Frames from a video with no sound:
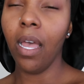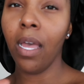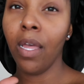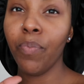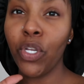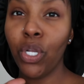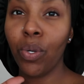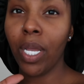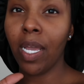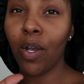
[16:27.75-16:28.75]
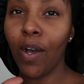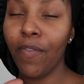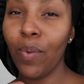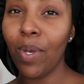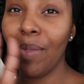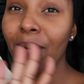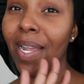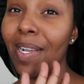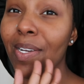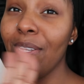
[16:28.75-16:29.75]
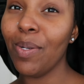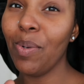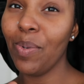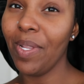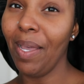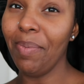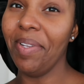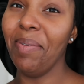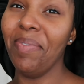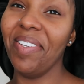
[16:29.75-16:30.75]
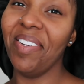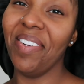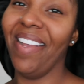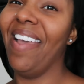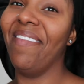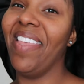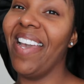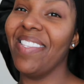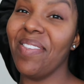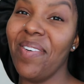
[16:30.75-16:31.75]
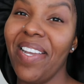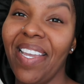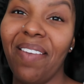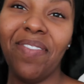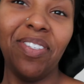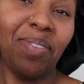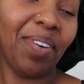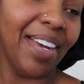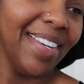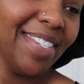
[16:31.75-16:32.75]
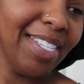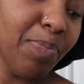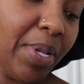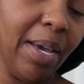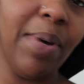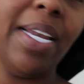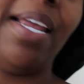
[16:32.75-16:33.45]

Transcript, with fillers: um, the donut and coffee one, but I couldn't hold that one. I wanted her to have that, so I gave it to her. She's playing with it